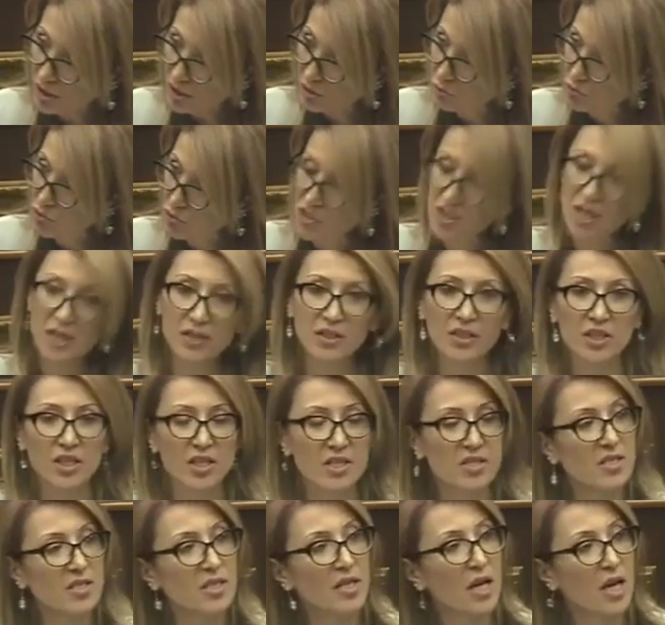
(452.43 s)
when we
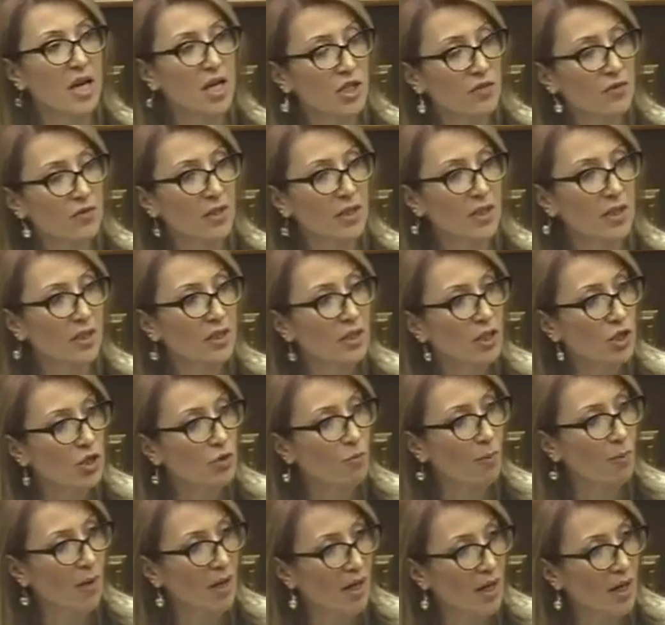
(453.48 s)
speak
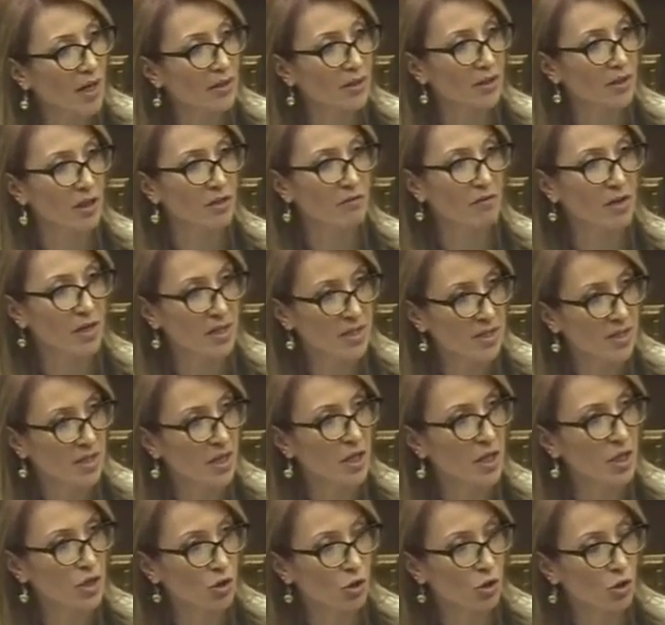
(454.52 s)
of the main
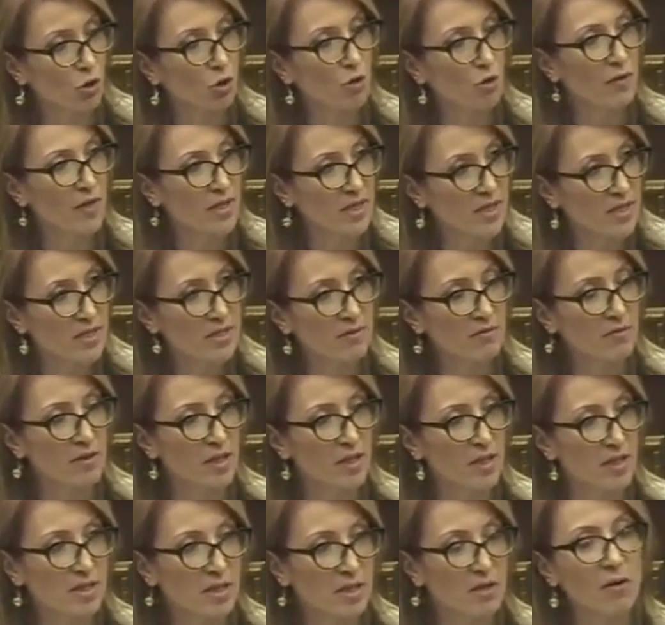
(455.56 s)
brinks
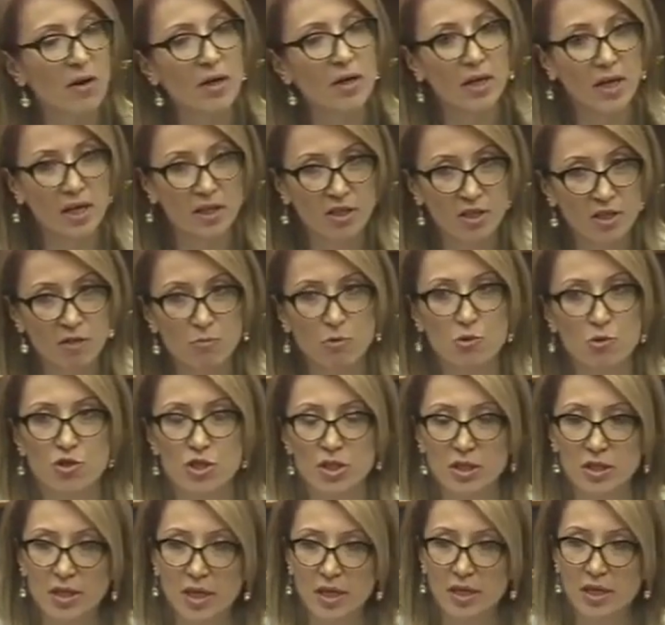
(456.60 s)
where the
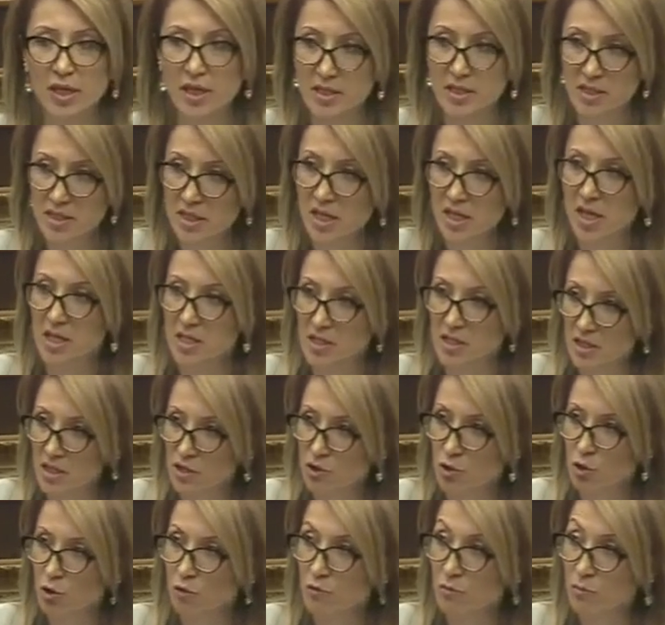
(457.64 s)
cooperation
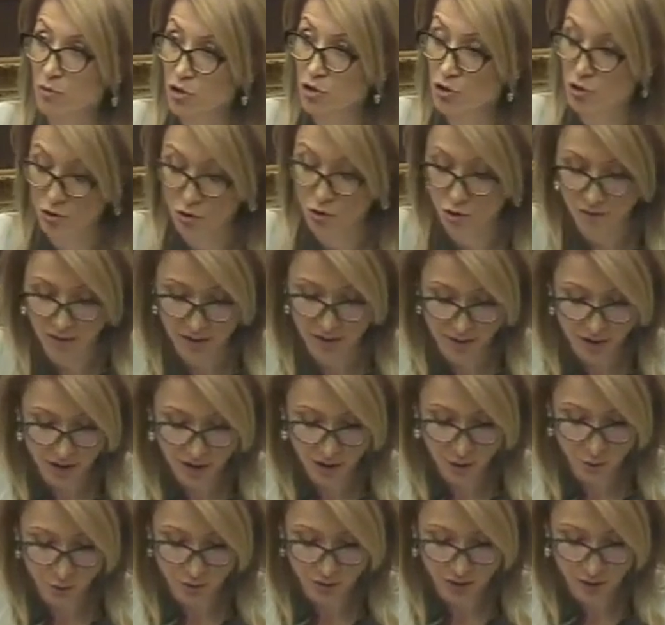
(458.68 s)
might
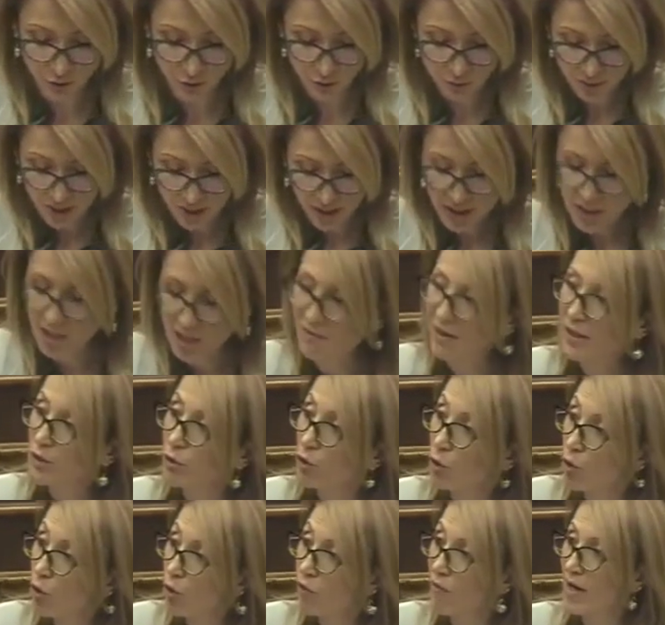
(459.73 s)
collide,
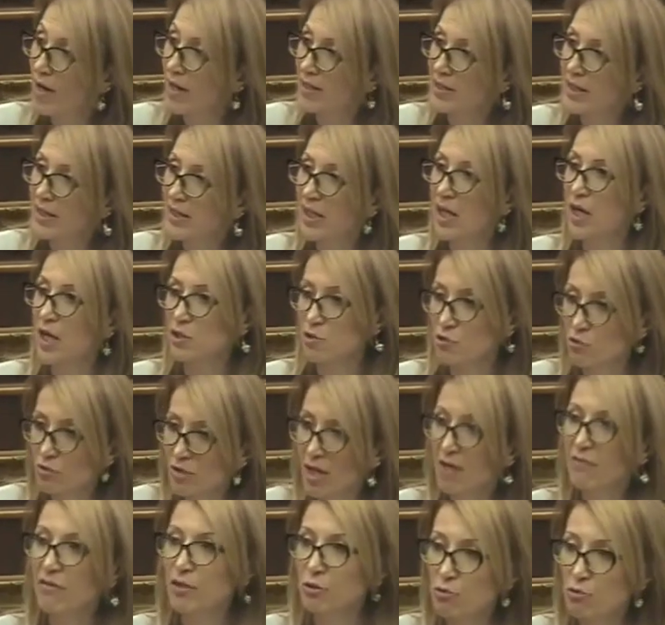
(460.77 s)
this is where
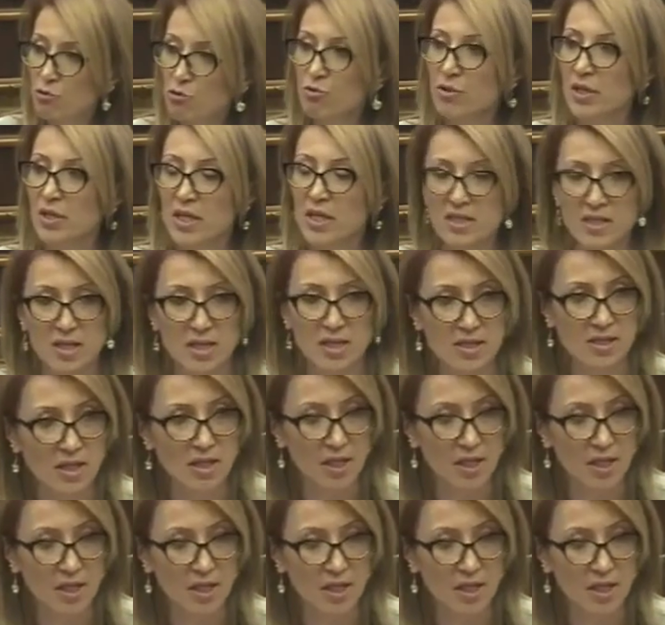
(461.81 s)
the main